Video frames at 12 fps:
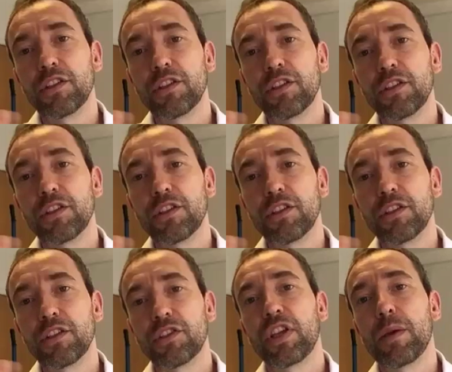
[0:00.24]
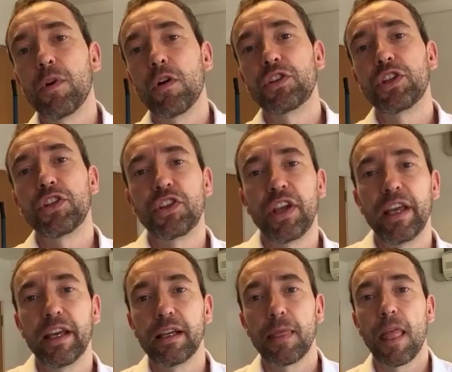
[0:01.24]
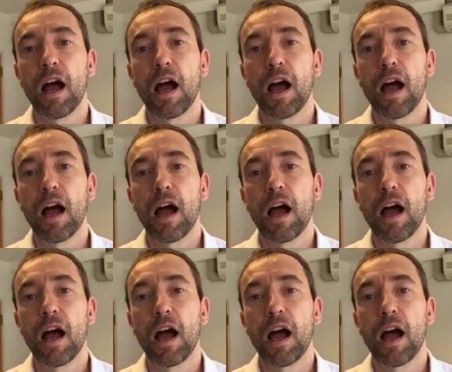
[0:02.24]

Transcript: Hi guys, it's Tim Hodges here.